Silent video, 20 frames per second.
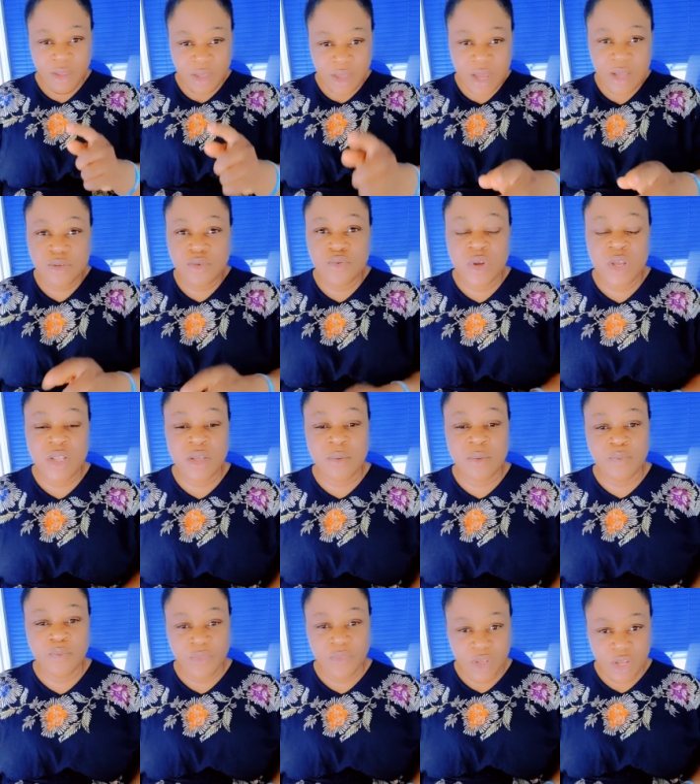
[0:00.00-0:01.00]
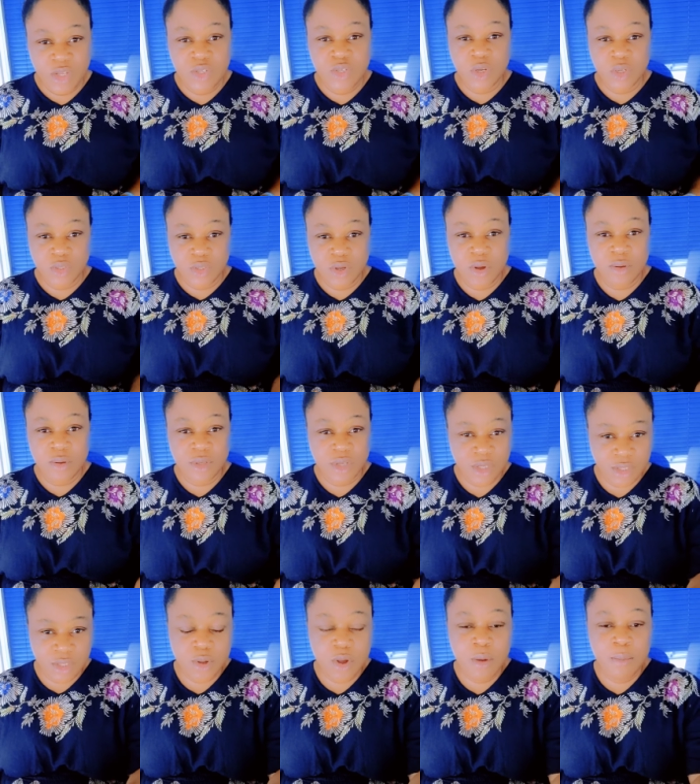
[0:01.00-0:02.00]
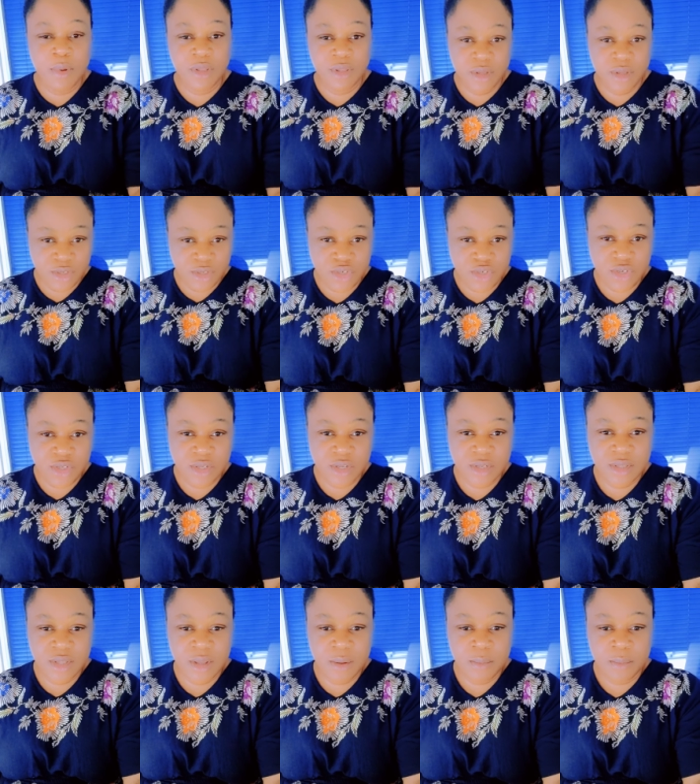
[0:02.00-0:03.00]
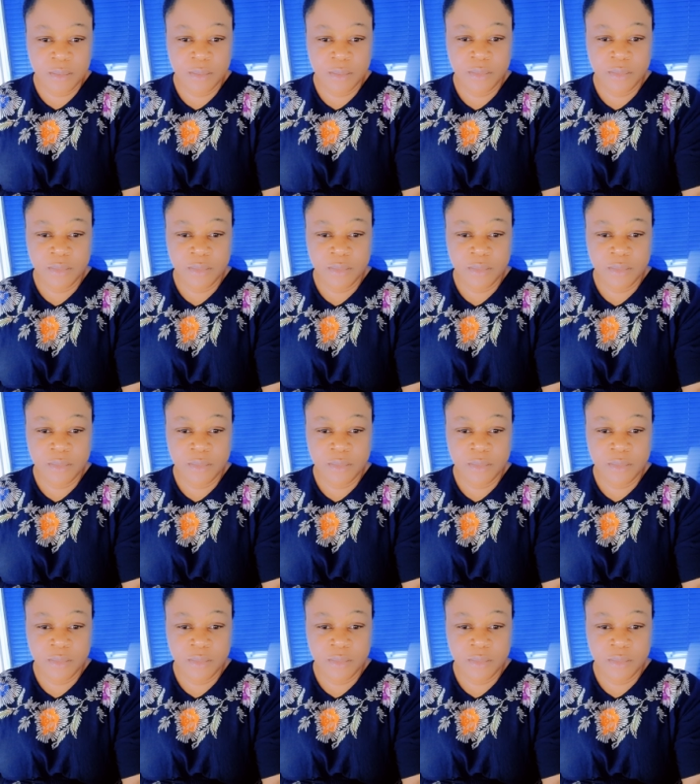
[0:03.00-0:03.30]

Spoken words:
Get ready. It's your turn. It's coming in Jesus' name.